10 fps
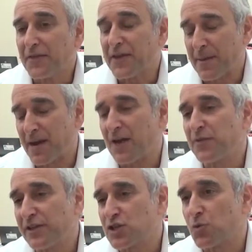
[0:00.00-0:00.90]
The Yemenite
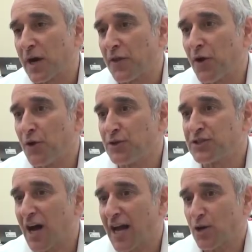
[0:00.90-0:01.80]
village is one of
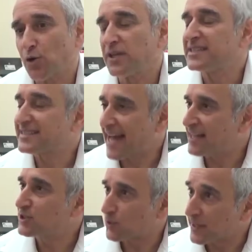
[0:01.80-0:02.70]
those. I call it a
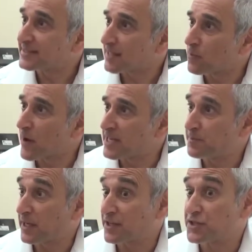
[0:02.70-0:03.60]
sad story in some ways,
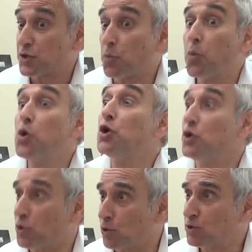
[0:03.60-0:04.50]
because the
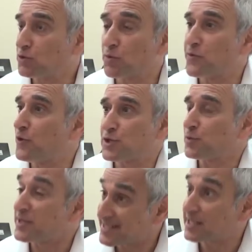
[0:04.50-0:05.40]
world refers
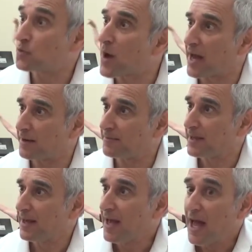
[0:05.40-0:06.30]
to it as Silwan.
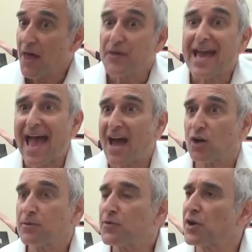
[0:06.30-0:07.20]
The
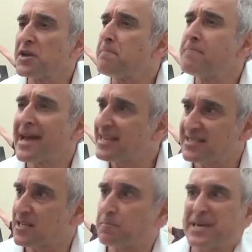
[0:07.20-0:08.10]
Arab have got an
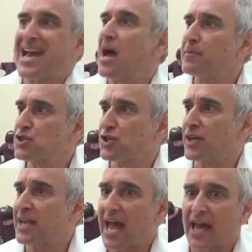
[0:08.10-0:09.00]
amazing PR
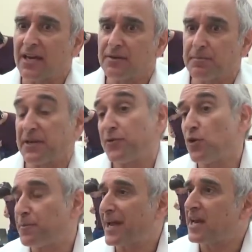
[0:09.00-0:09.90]
machine, but if you
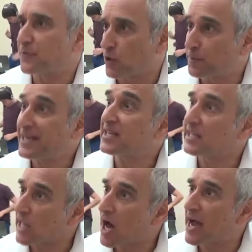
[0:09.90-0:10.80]
repeat a
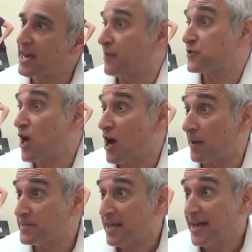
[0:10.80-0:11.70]
lie enough
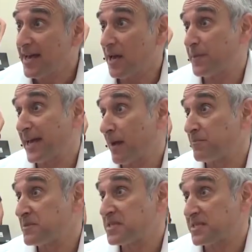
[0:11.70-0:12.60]
times, it
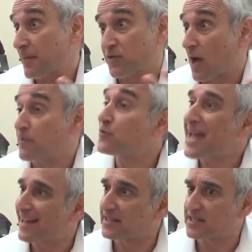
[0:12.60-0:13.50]
becomes some type of
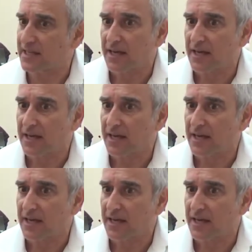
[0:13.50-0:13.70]
reality.